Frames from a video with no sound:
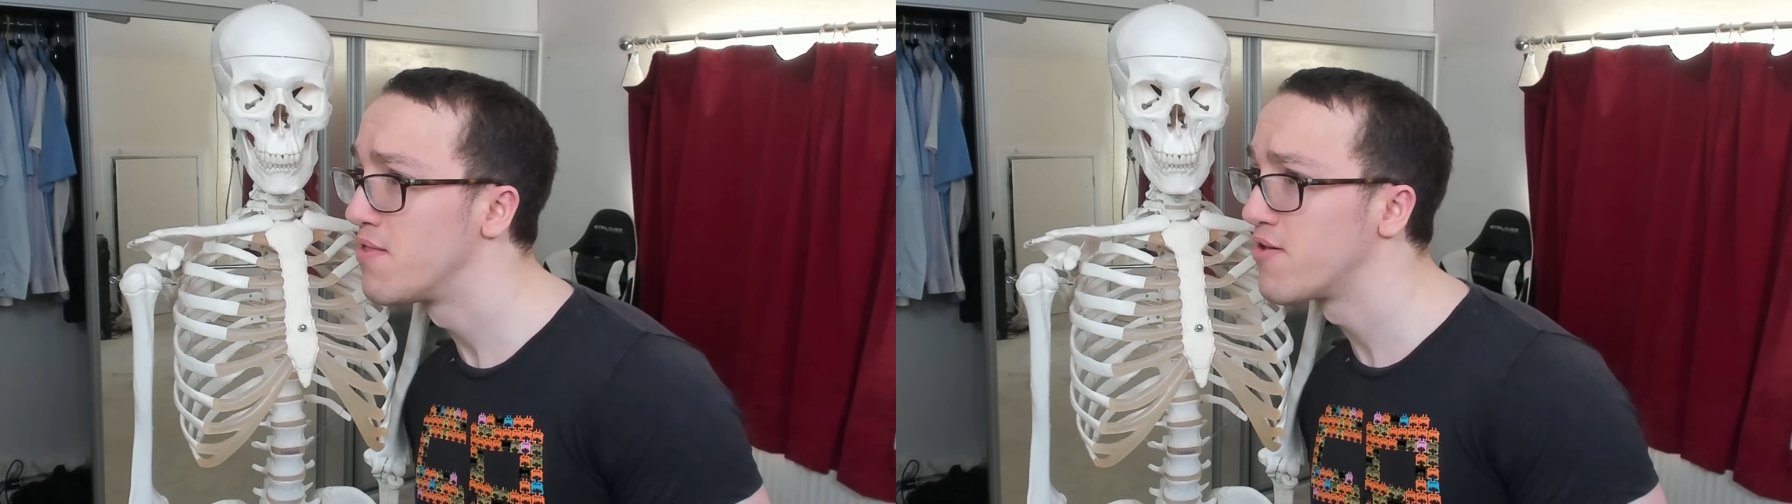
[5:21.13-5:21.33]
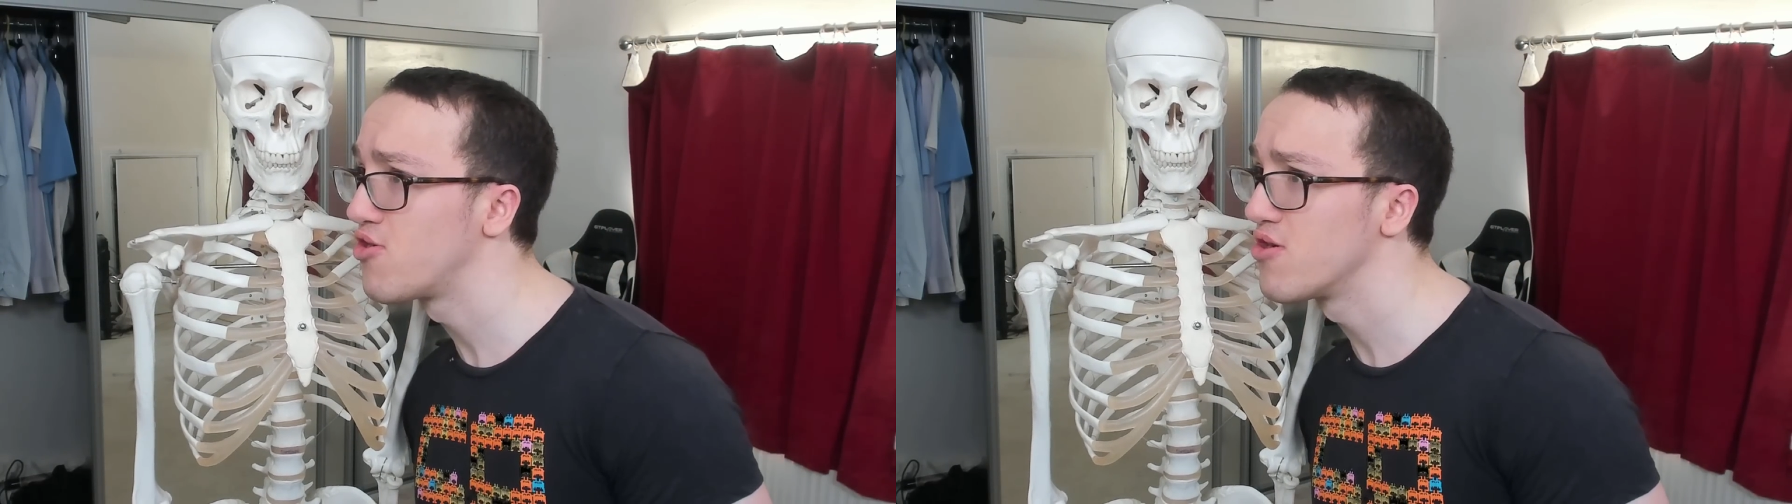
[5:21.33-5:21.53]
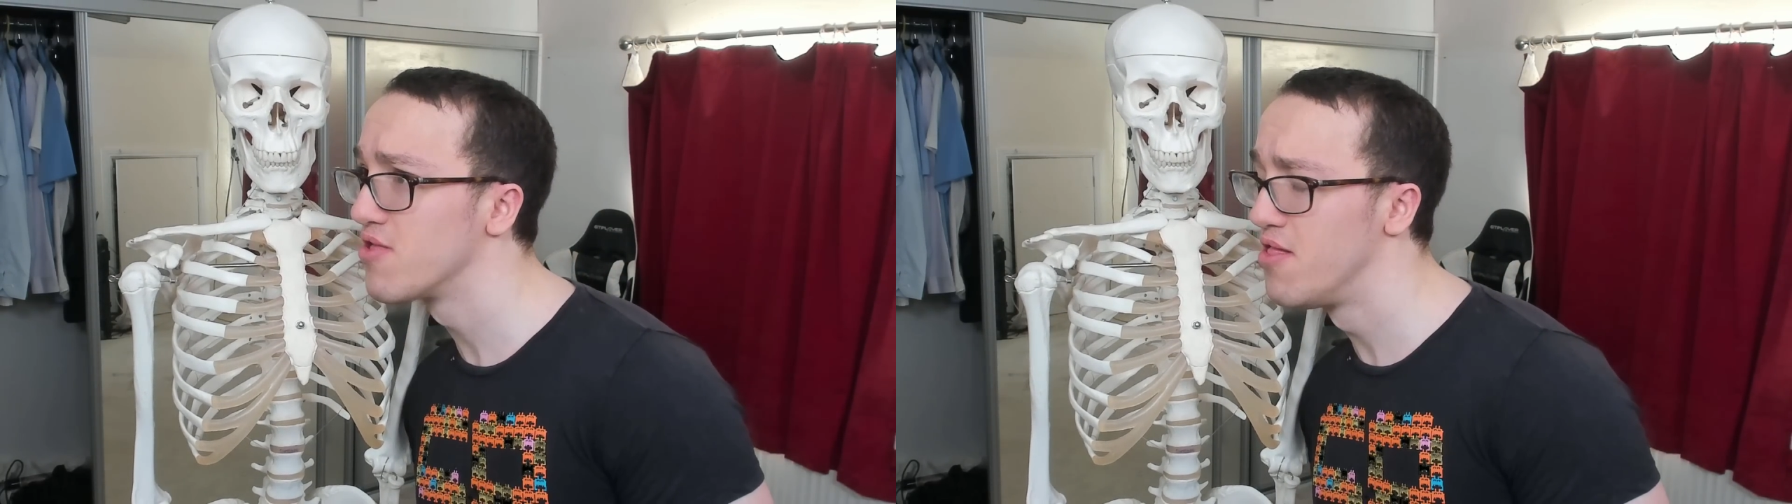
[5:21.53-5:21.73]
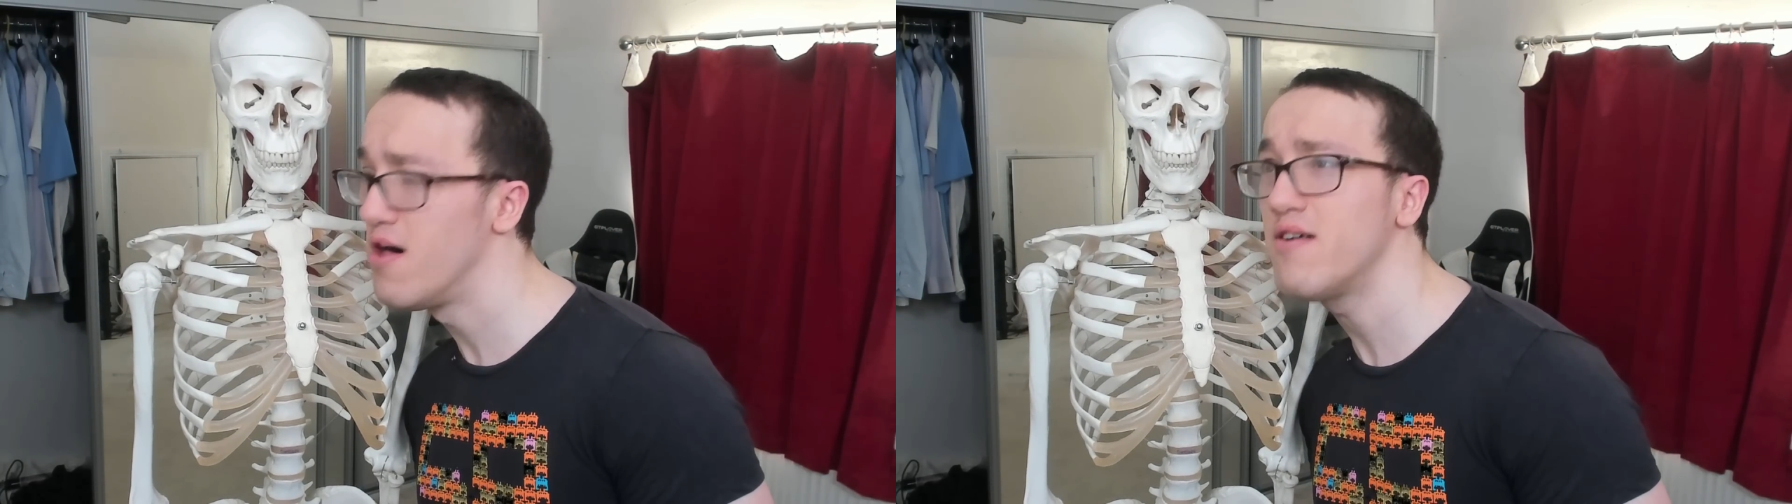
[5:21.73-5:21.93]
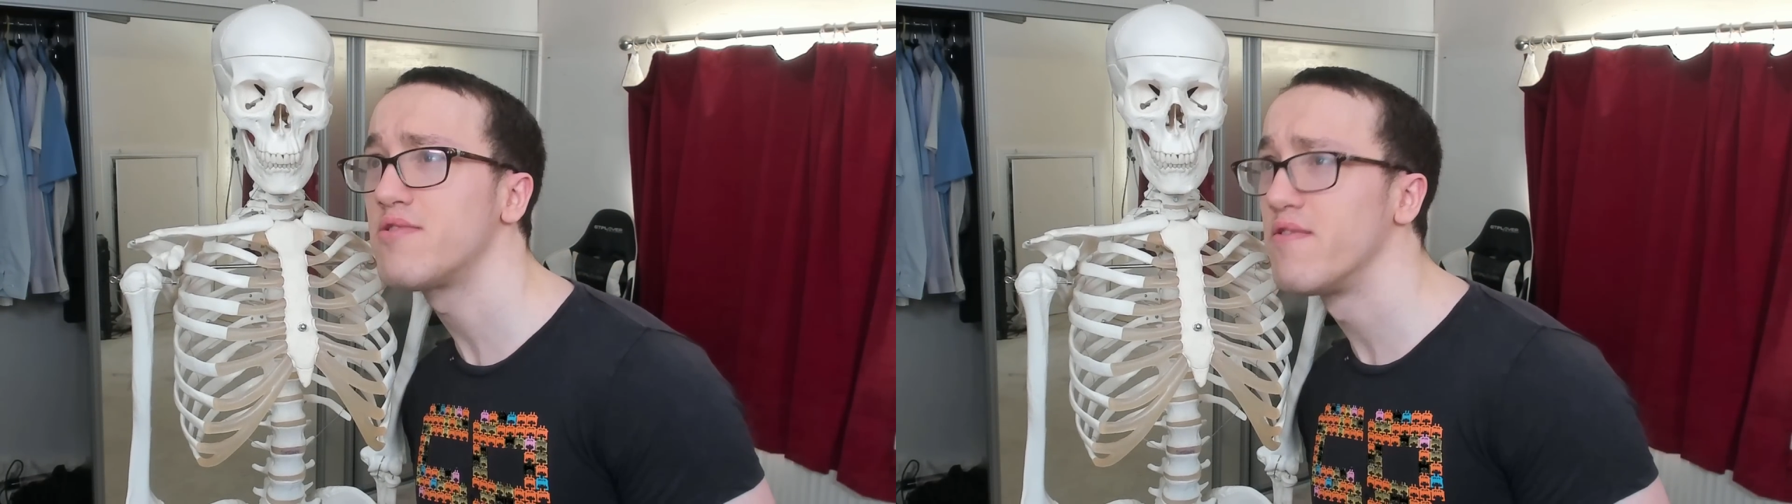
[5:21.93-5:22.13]
They should
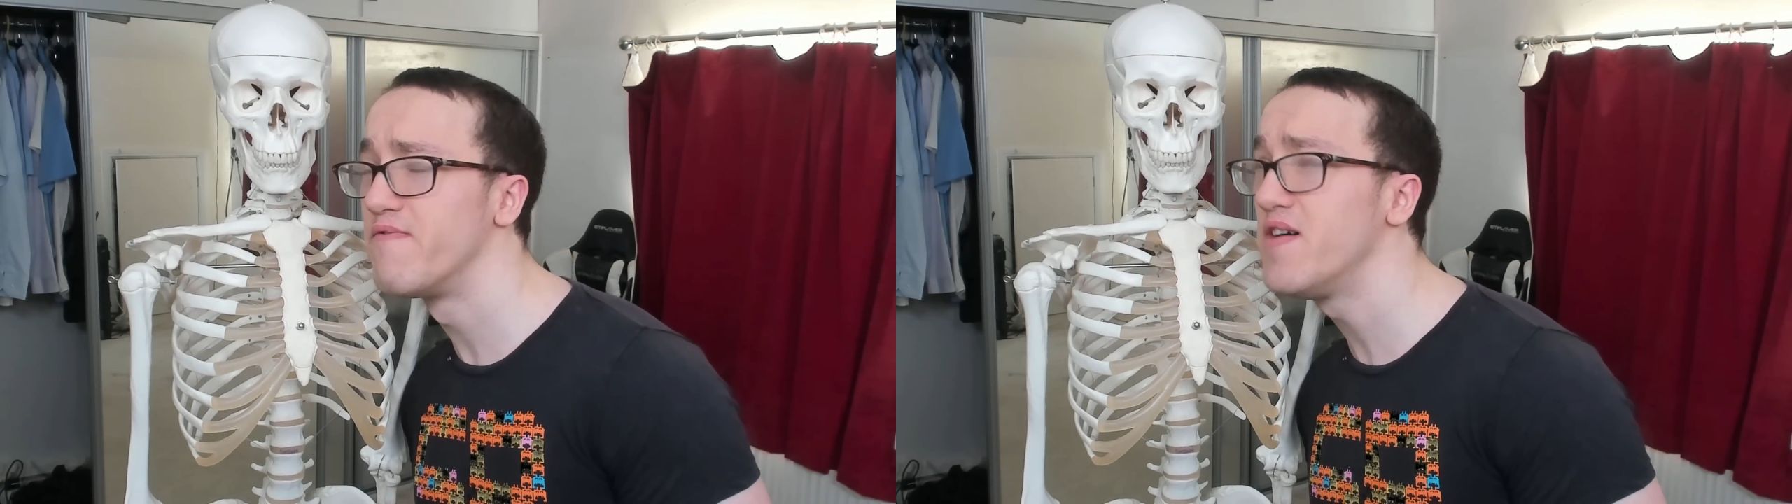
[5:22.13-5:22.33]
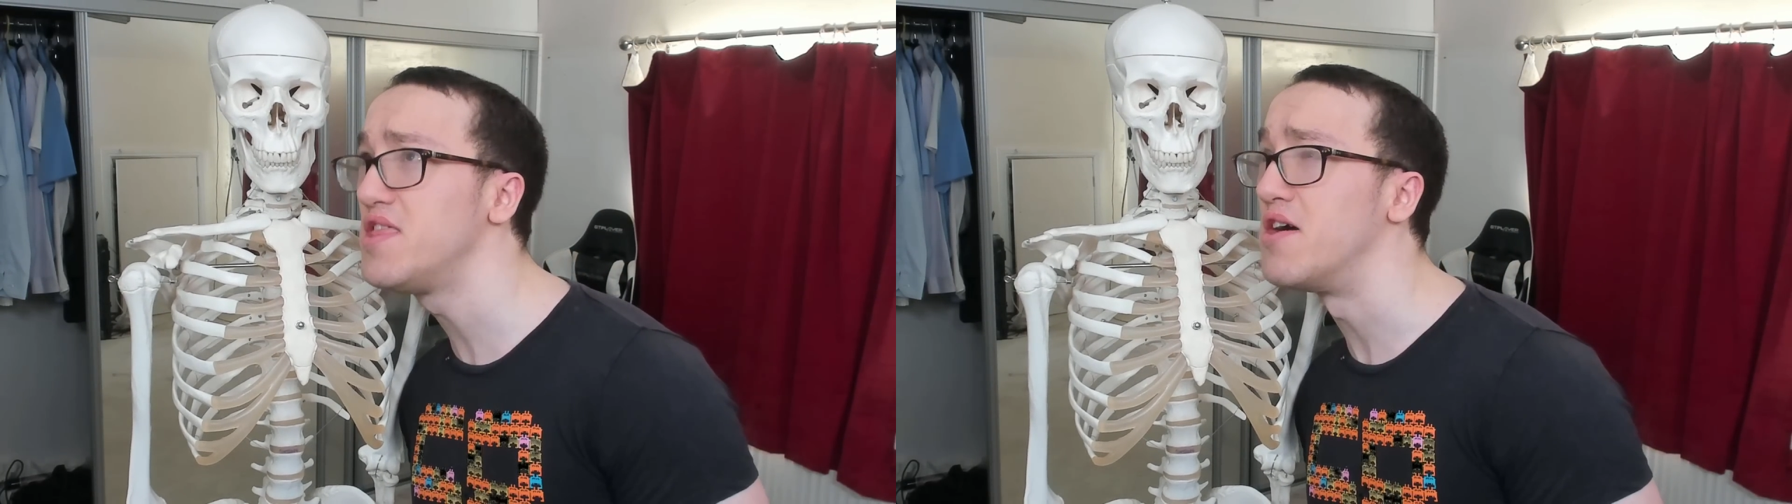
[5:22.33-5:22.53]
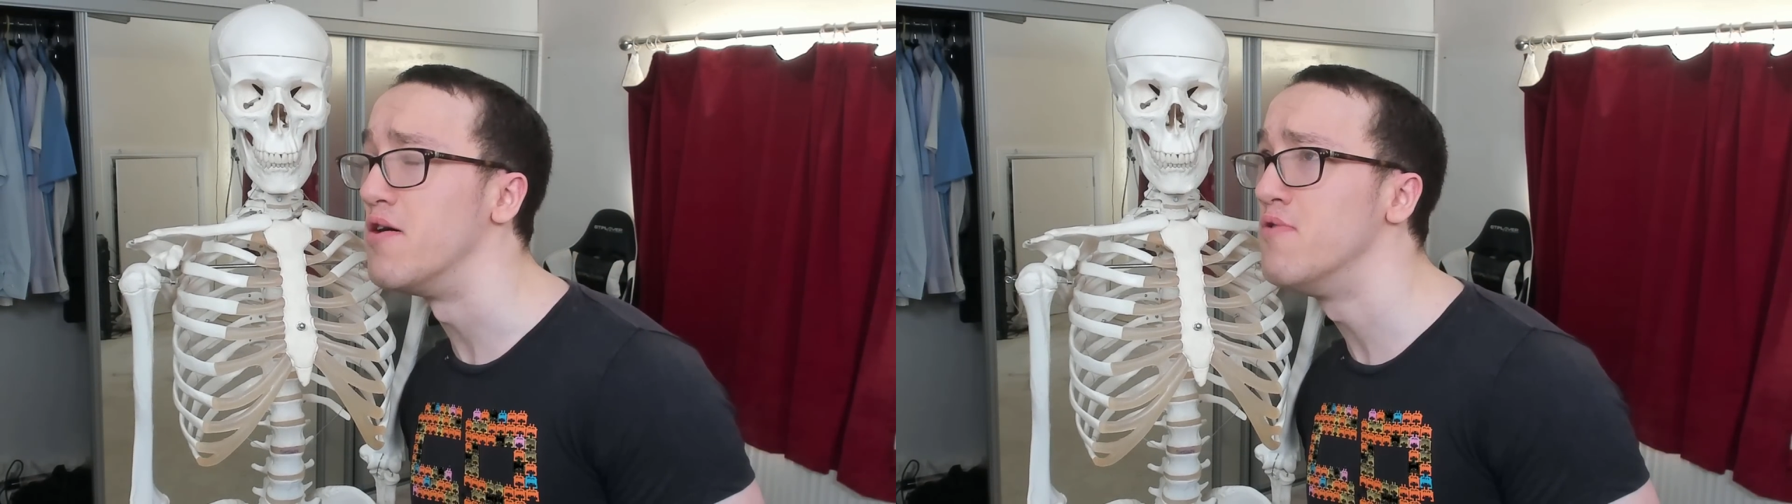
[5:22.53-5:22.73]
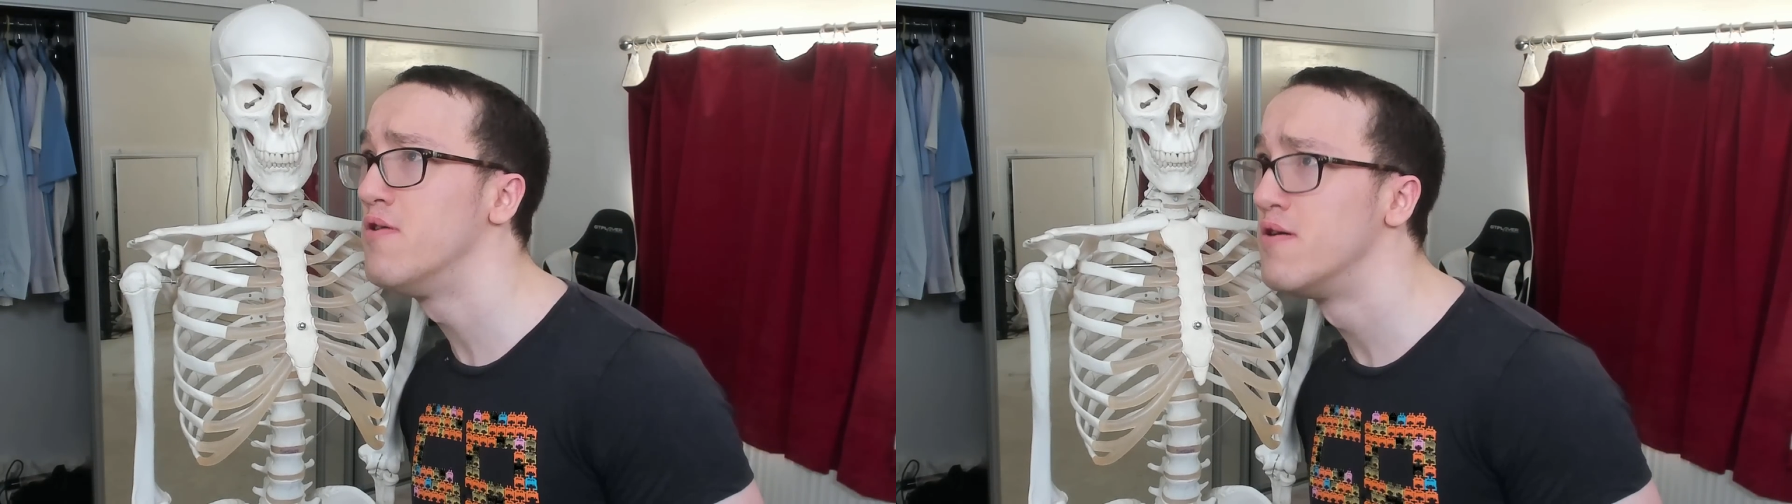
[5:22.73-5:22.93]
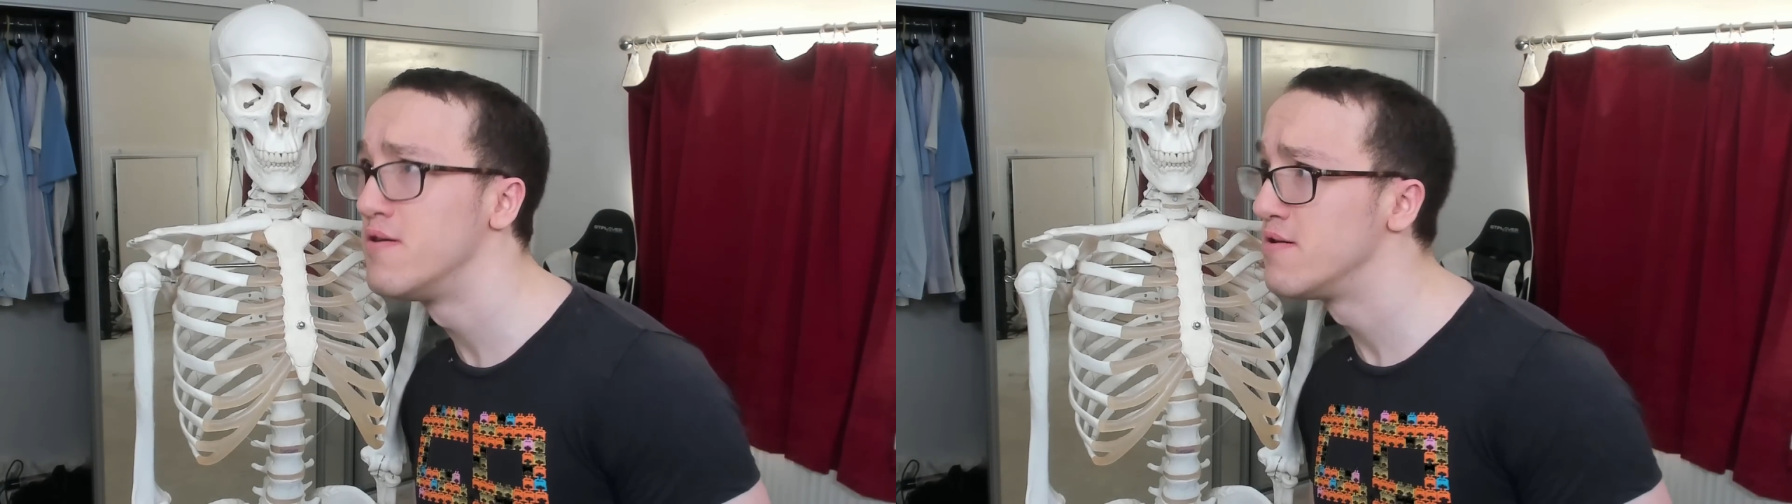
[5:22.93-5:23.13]
like the
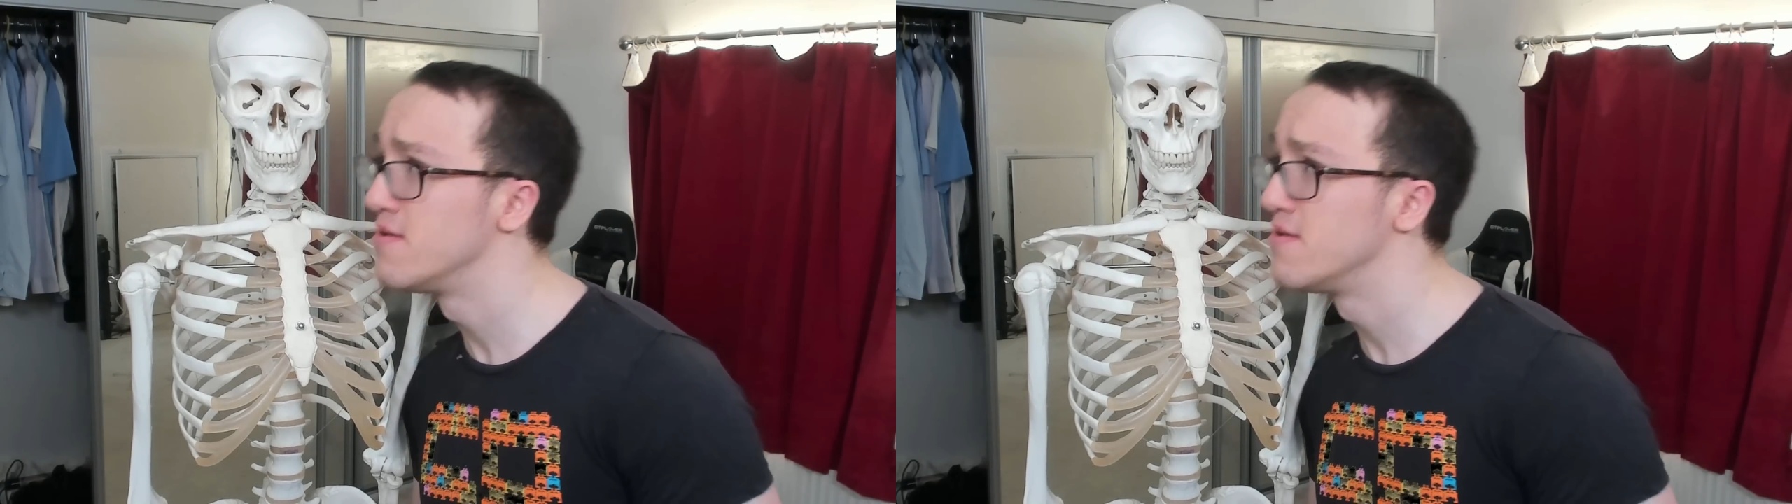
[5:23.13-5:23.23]
video.